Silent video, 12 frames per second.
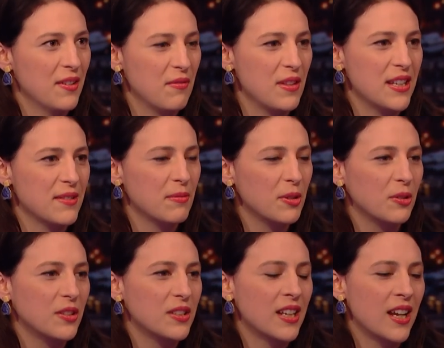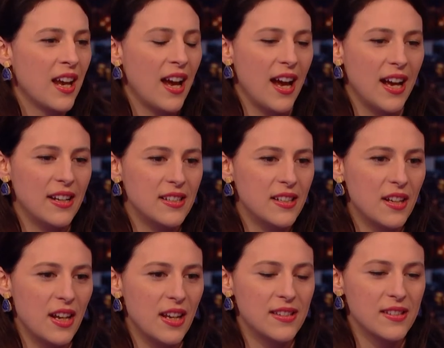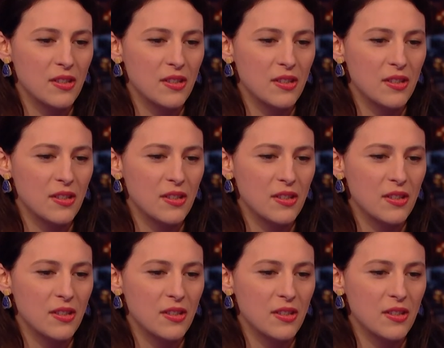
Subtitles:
of these rules. And it's